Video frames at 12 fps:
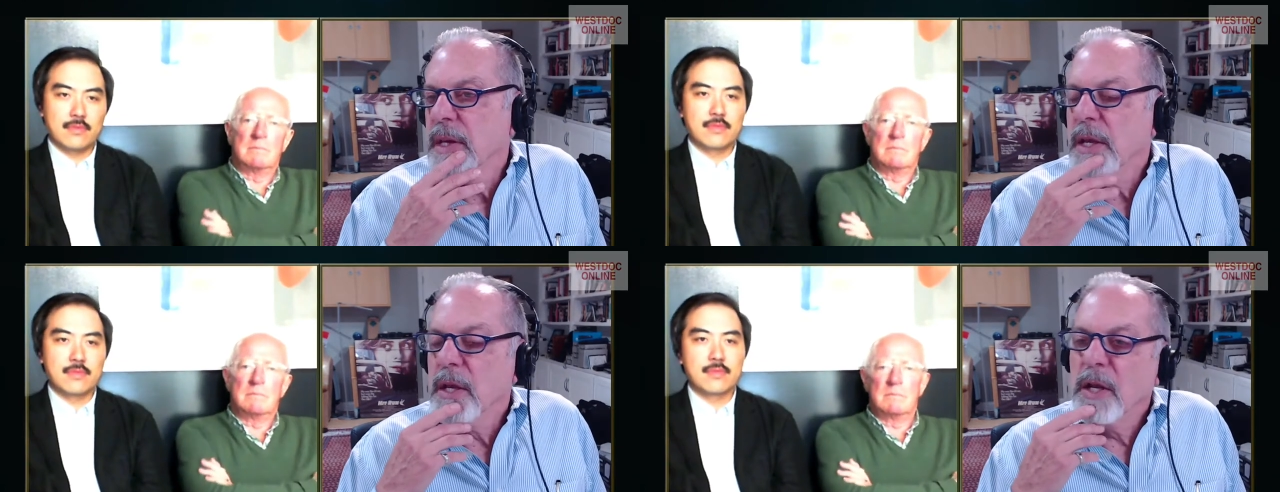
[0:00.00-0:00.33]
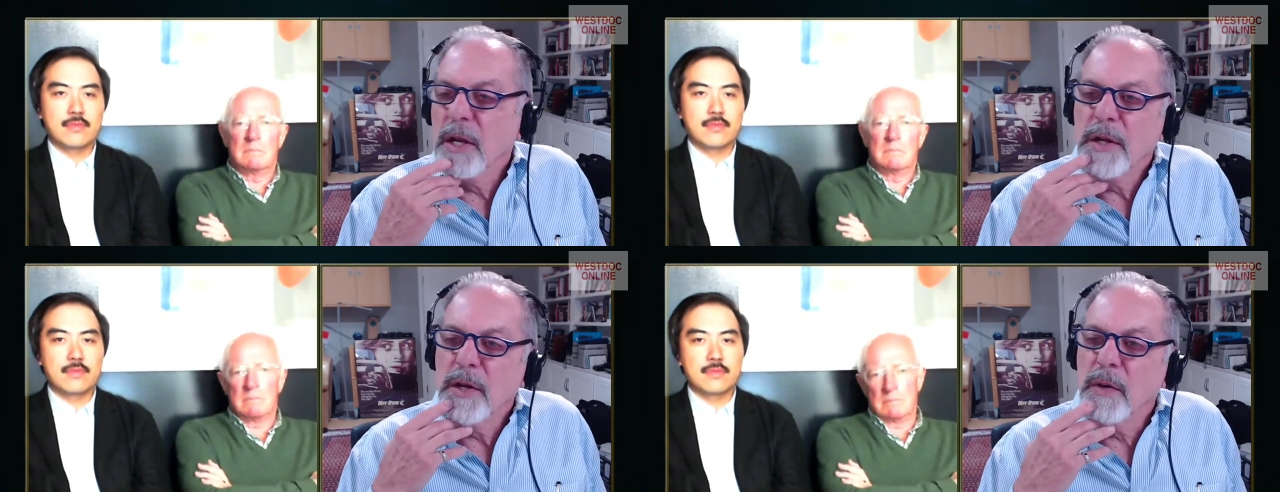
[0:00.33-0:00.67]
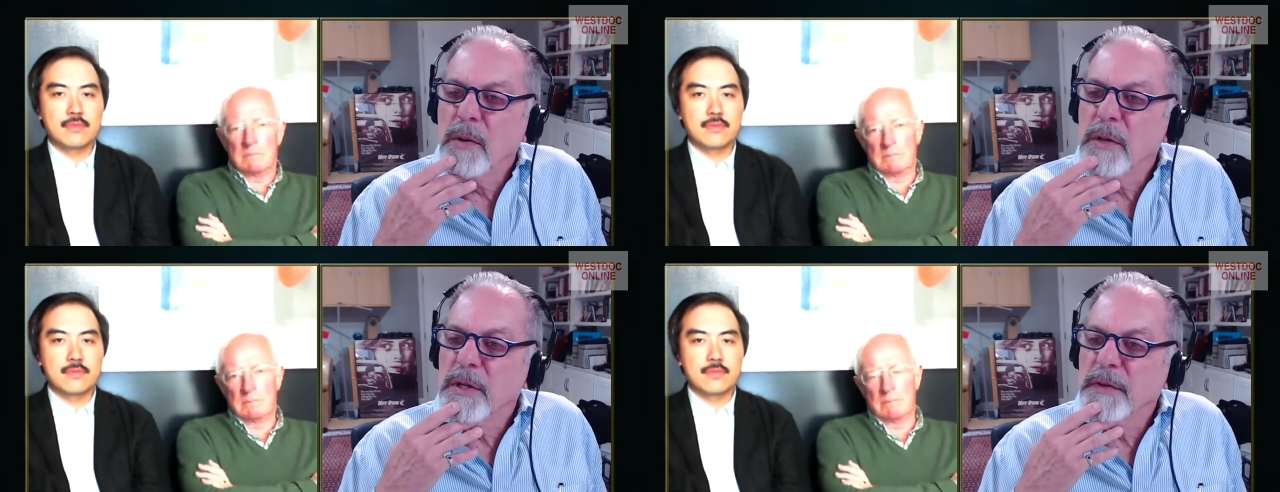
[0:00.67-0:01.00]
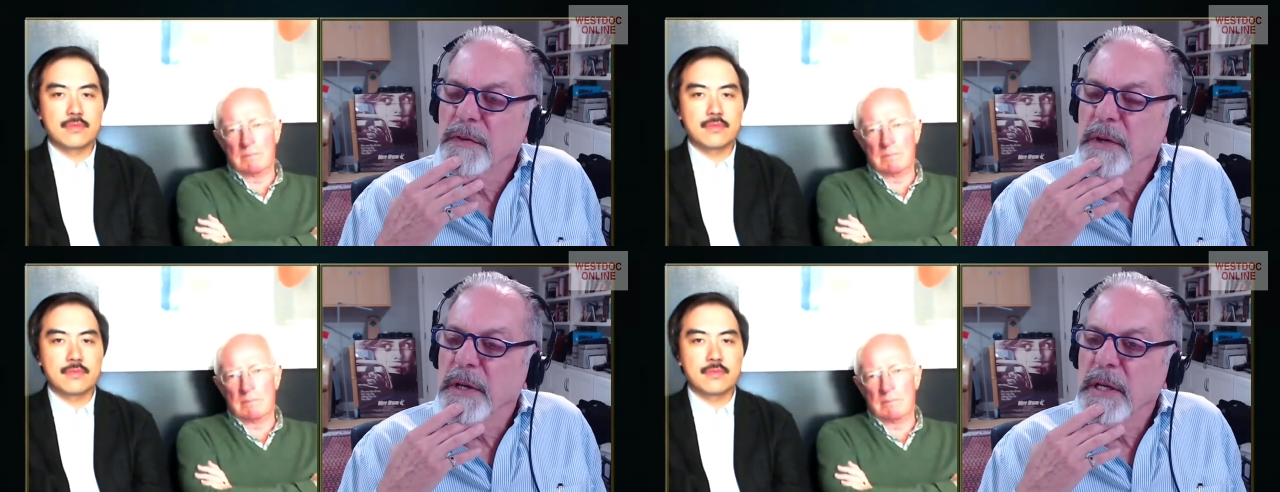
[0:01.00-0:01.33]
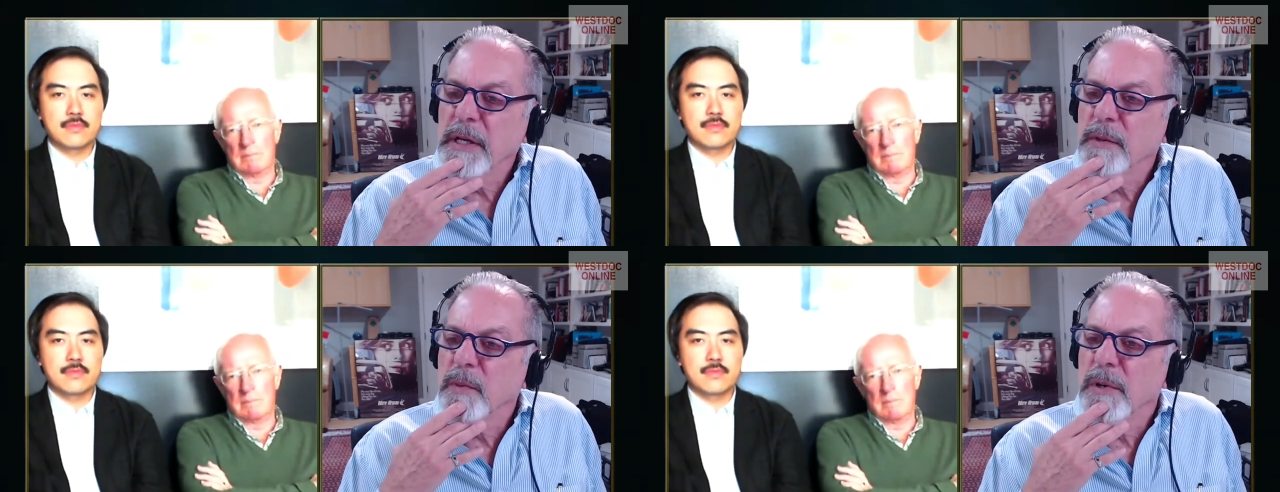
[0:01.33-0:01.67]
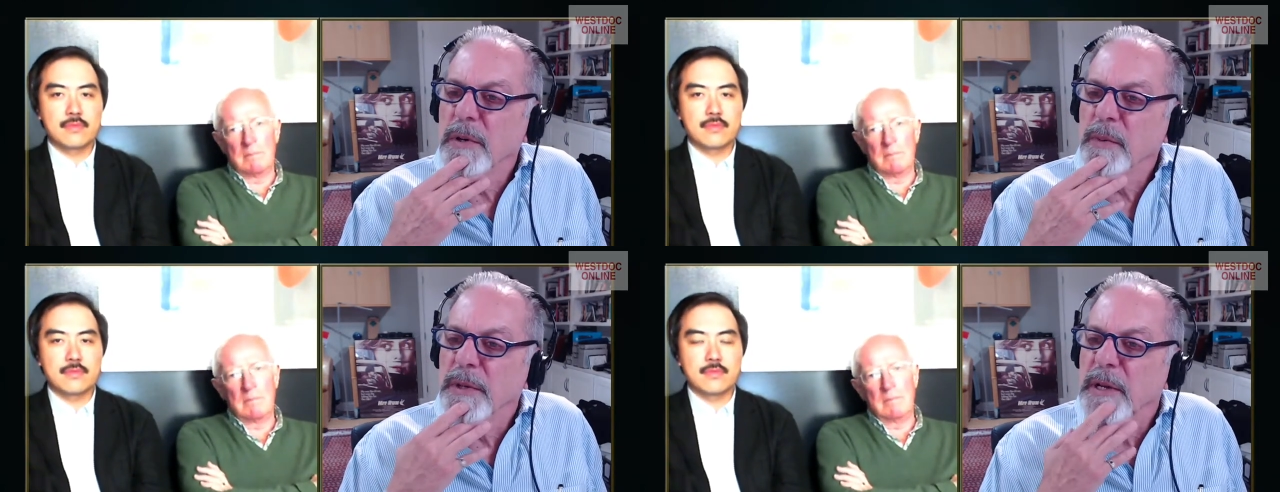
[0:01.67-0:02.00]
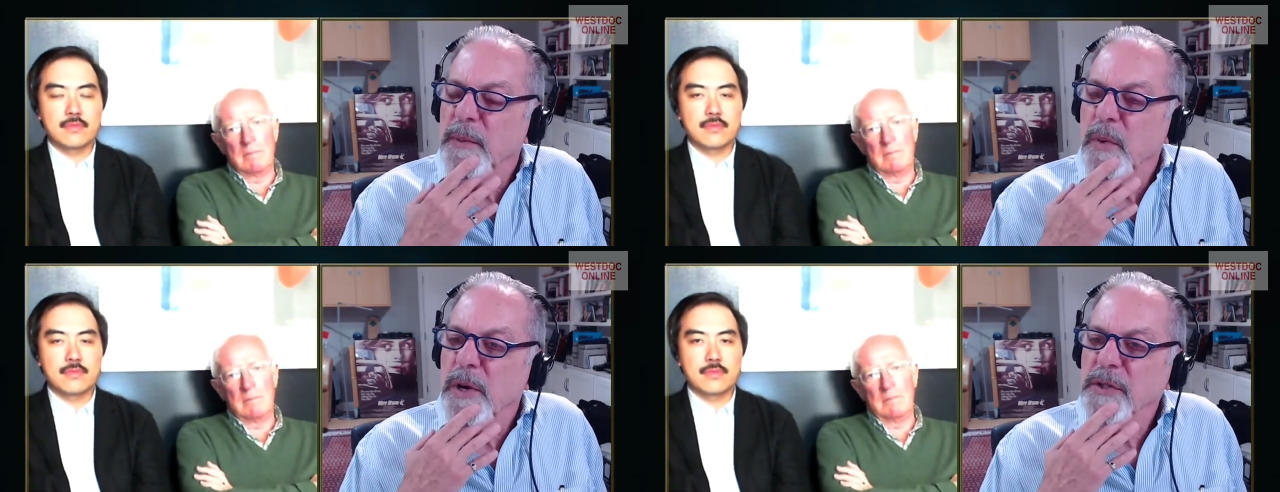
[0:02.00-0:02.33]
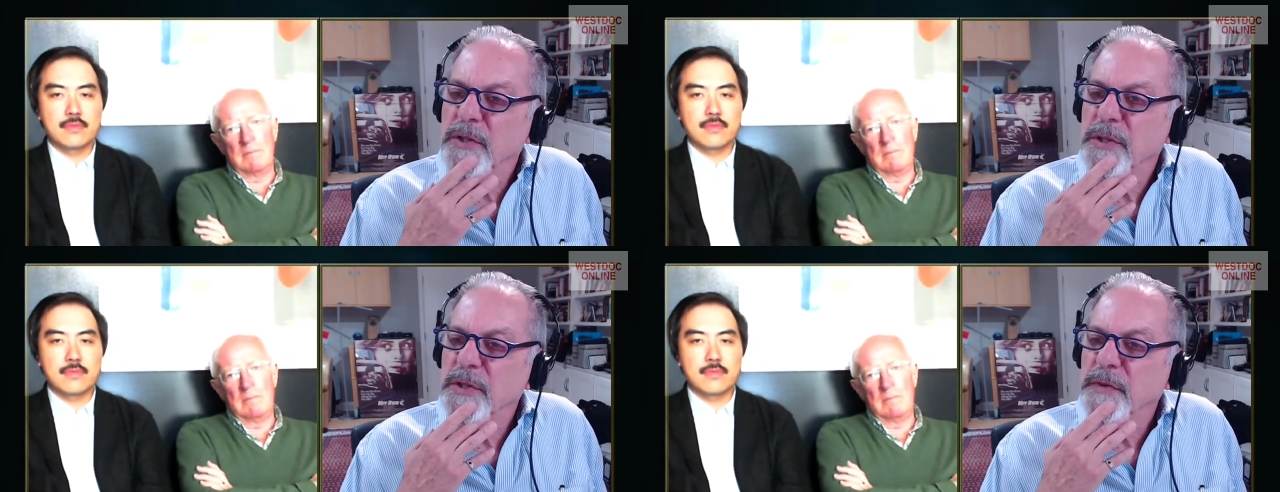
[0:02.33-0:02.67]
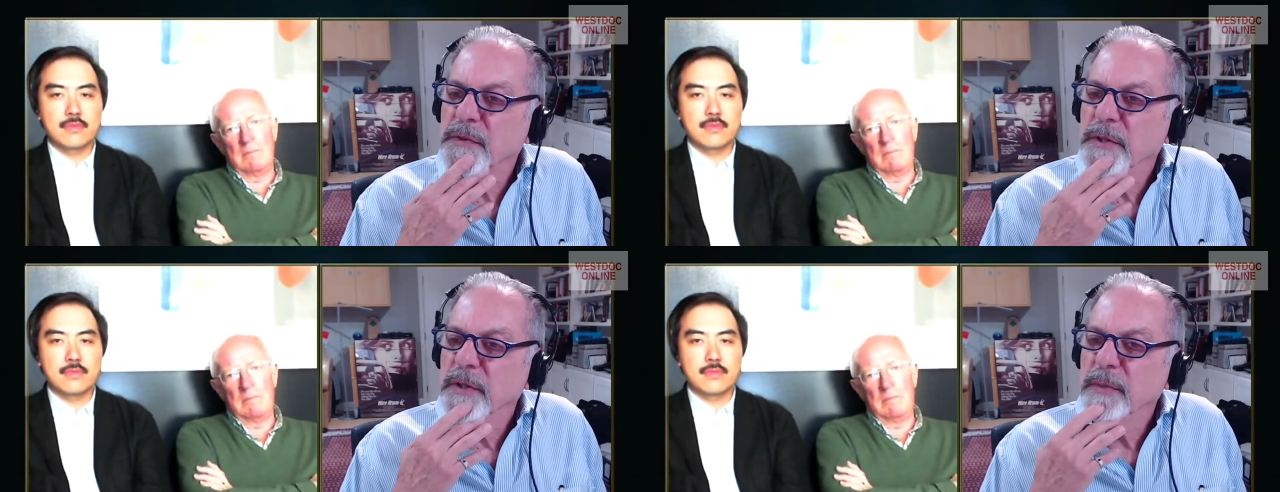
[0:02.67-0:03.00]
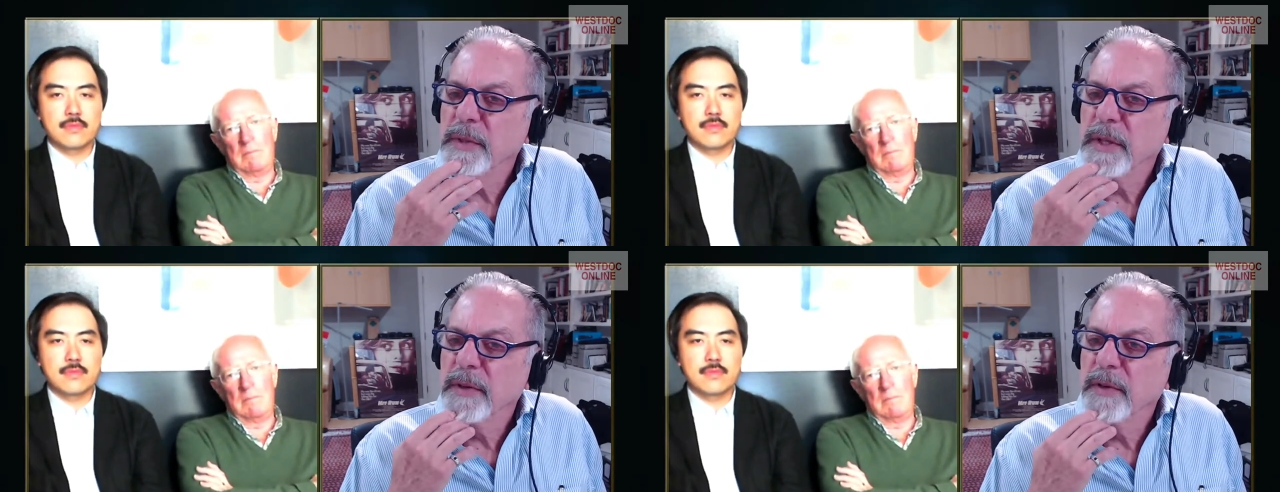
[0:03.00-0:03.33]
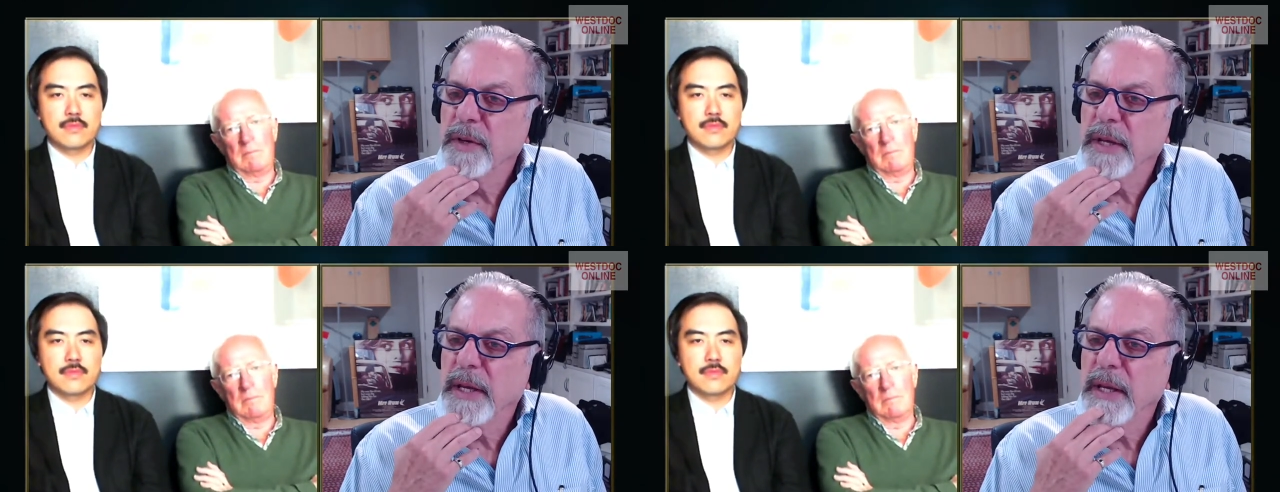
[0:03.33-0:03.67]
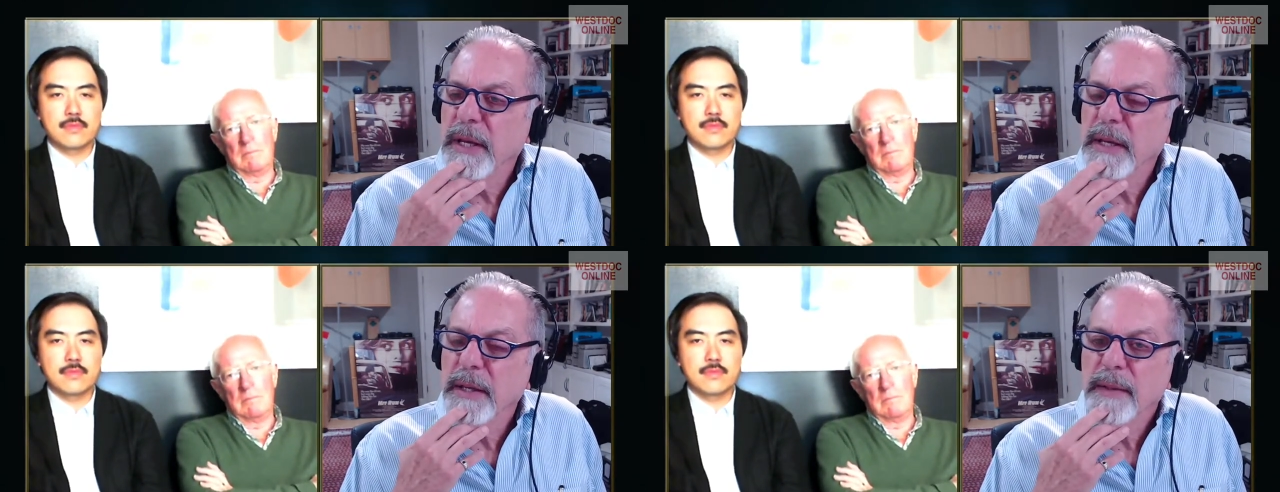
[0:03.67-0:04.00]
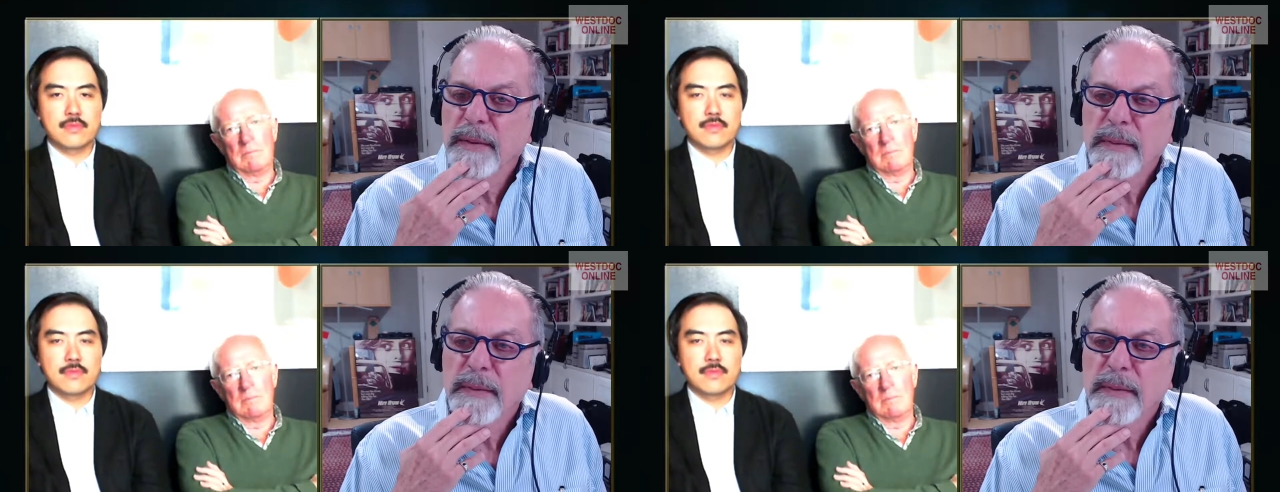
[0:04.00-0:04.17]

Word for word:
Speaker 1: Yeah, you know, it's funny. When I watched this film the other day,